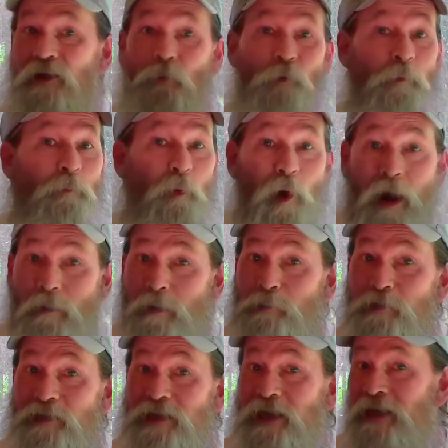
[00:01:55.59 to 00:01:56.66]
We're
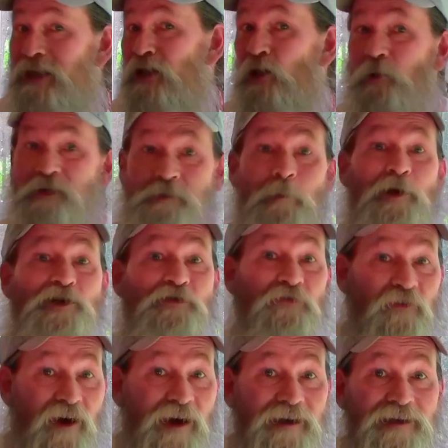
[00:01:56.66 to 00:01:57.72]
probably, as much
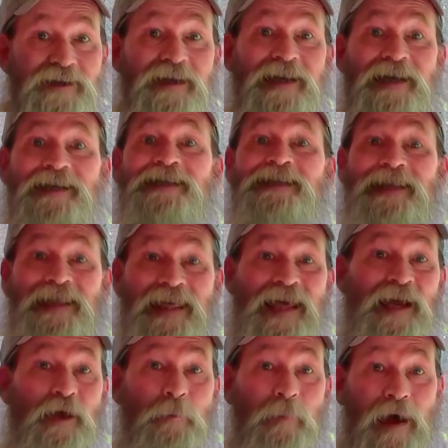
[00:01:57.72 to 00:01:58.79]
fun as it is to
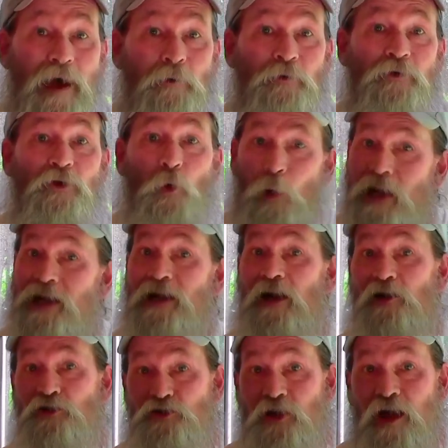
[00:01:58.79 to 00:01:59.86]
think about quitting
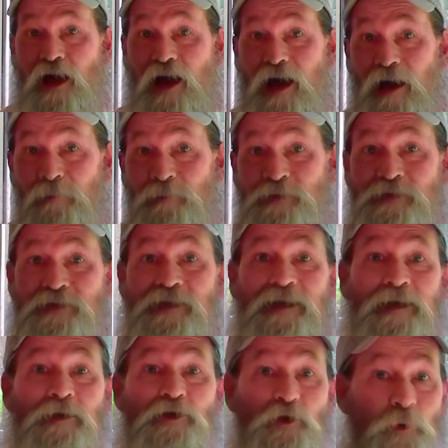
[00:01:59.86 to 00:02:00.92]
our jobs
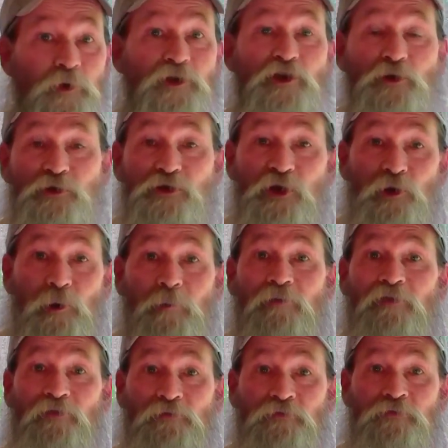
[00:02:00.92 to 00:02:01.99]
and doing
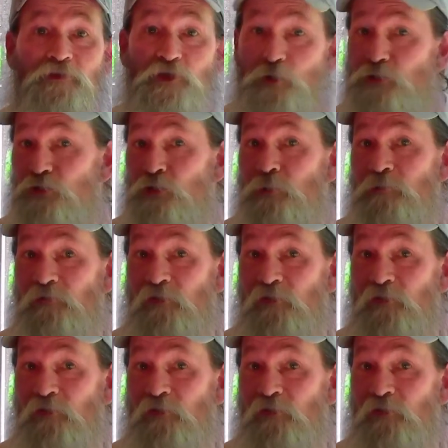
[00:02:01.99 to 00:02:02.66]
YouTube